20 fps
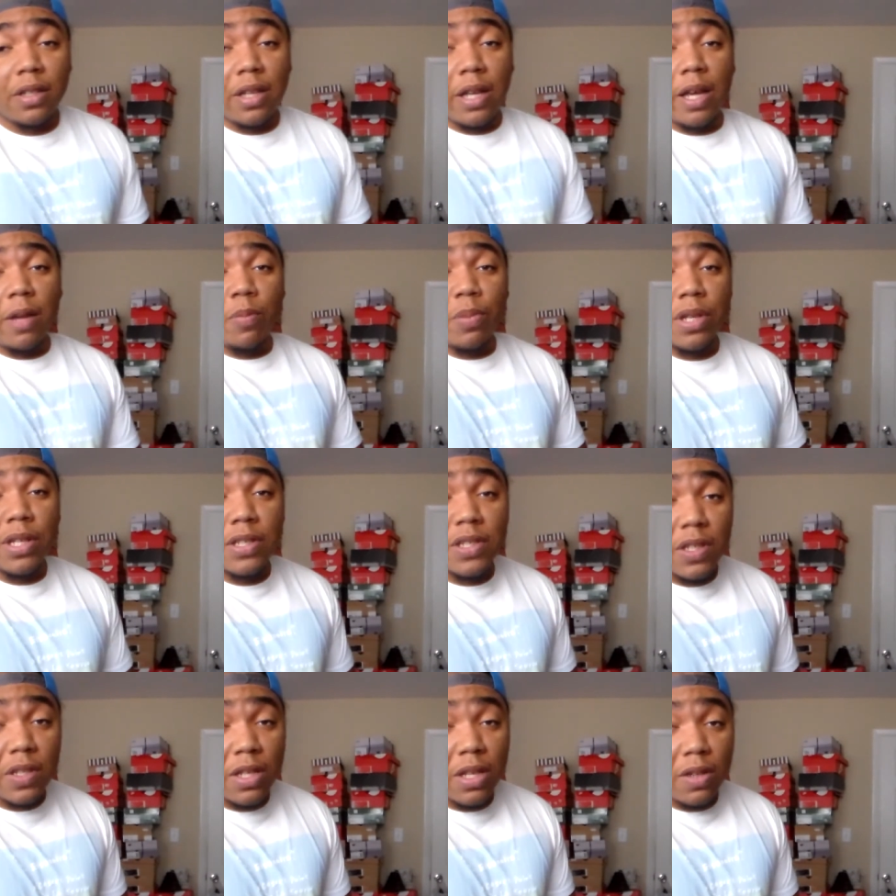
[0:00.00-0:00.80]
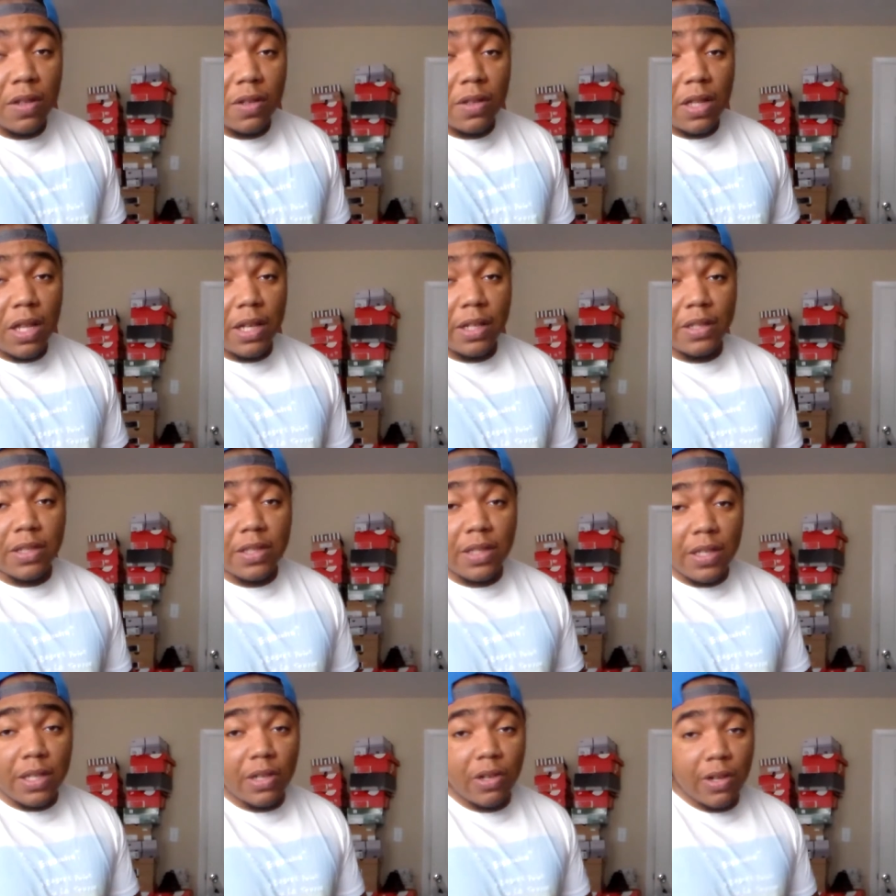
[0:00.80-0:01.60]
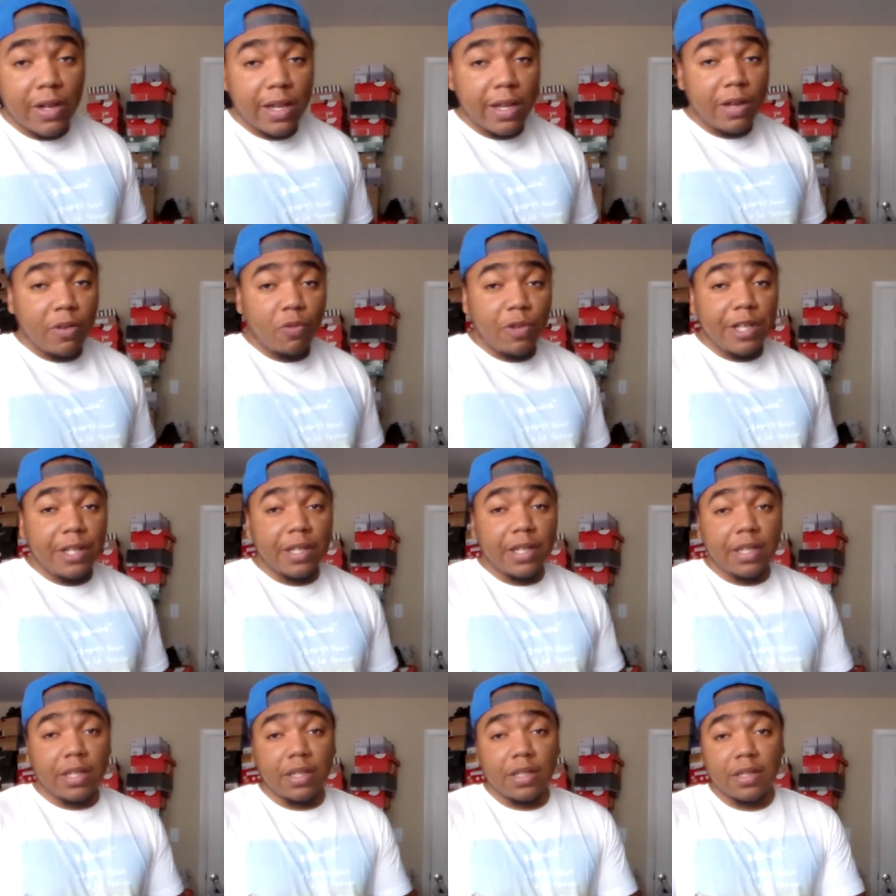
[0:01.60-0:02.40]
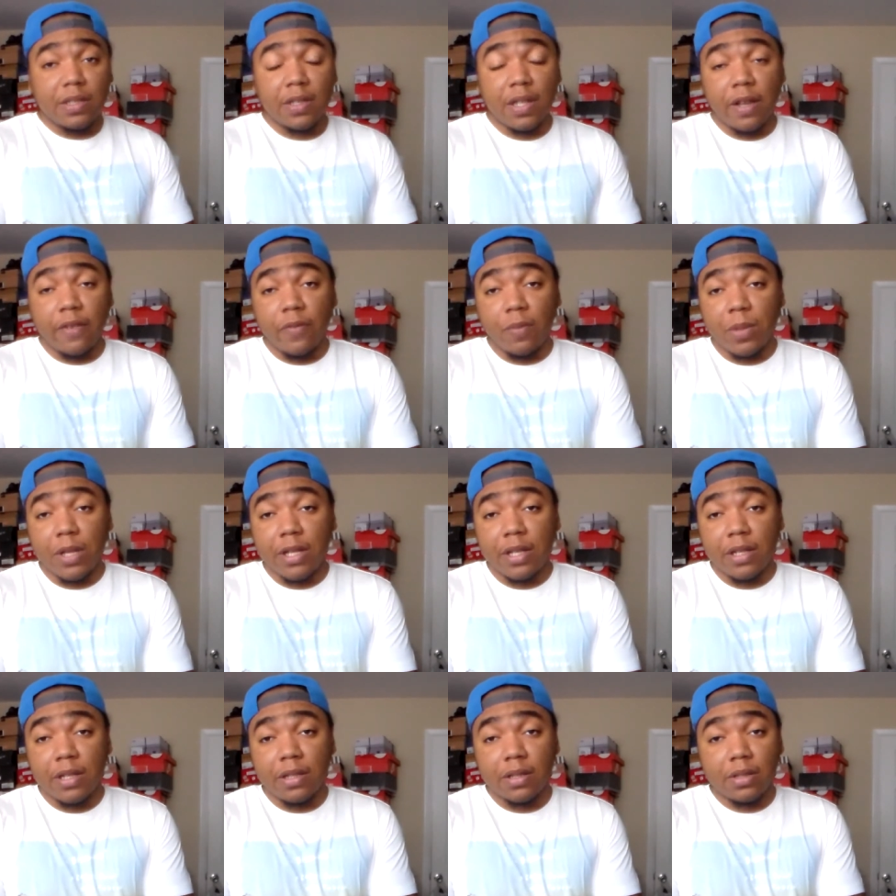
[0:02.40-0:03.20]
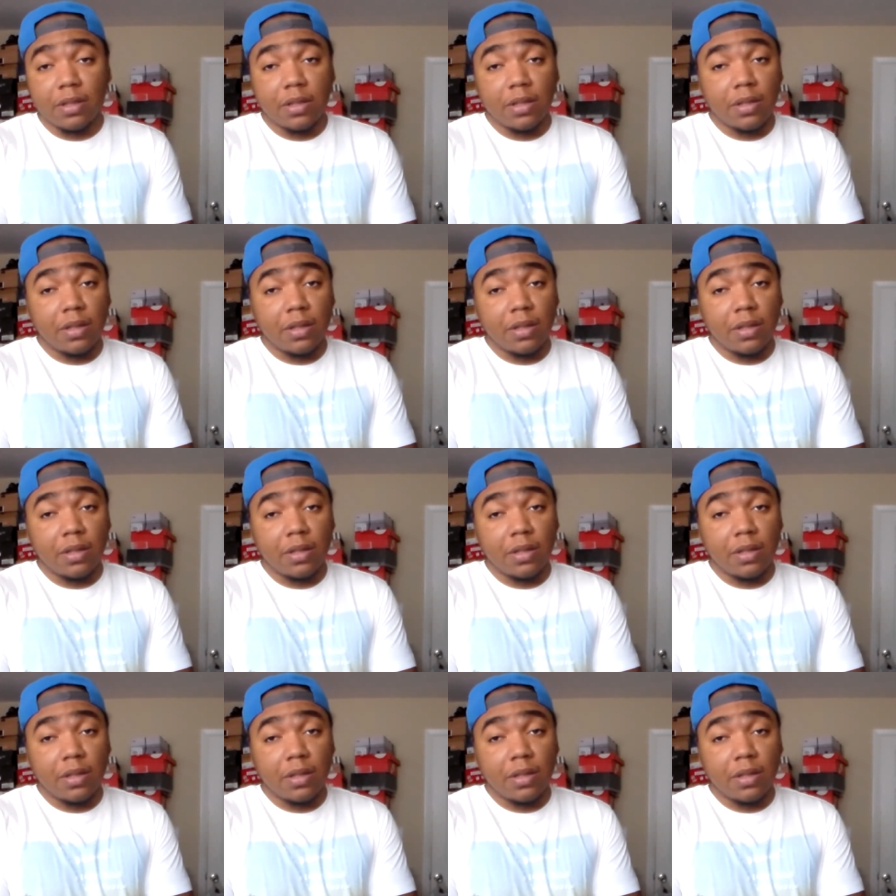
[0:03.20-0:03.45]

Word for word: Happy it's another like sneakerhead weekend and stuff, man.